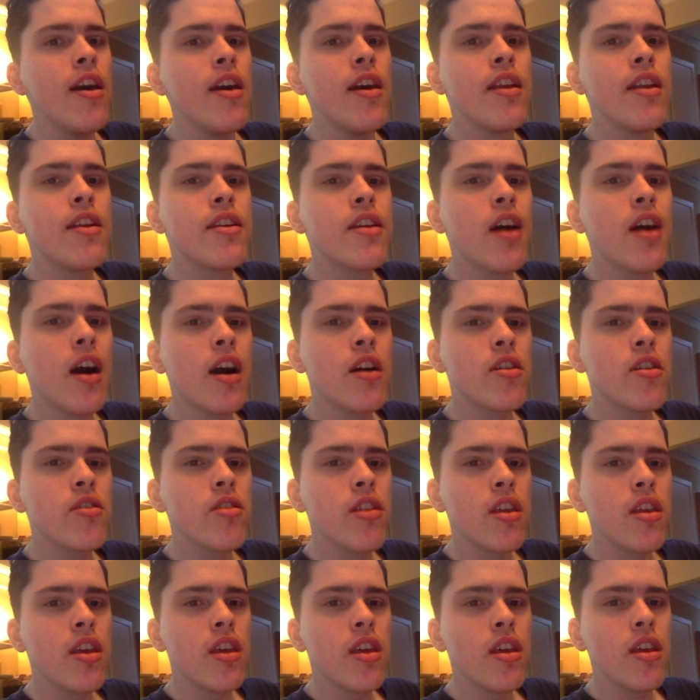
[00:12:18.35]

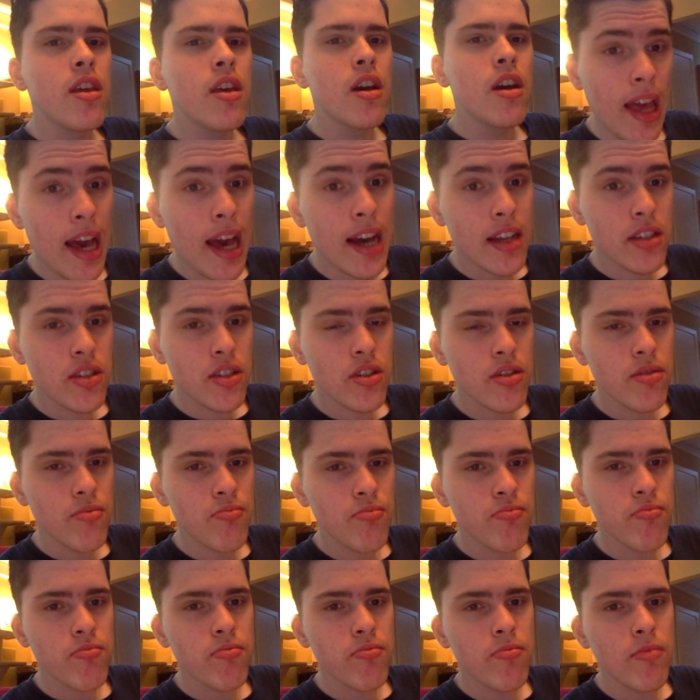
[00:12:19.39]
entirely as
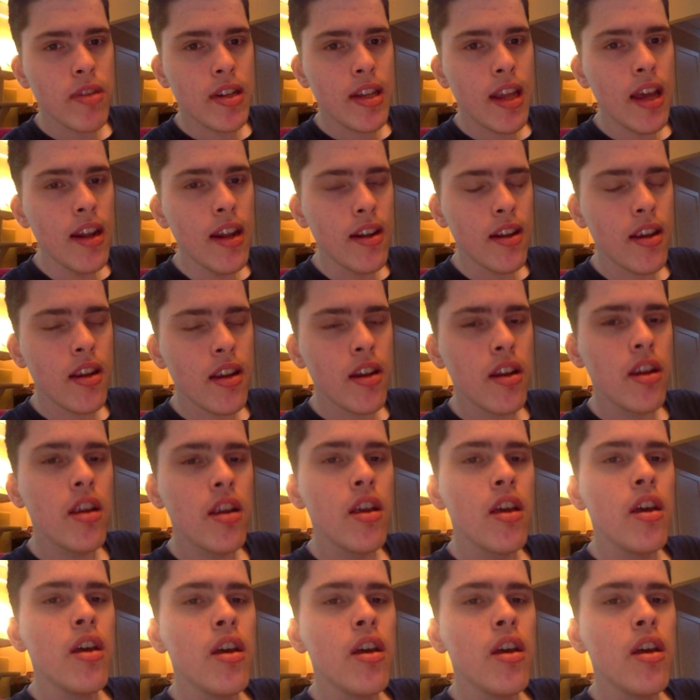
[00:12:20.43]
intended.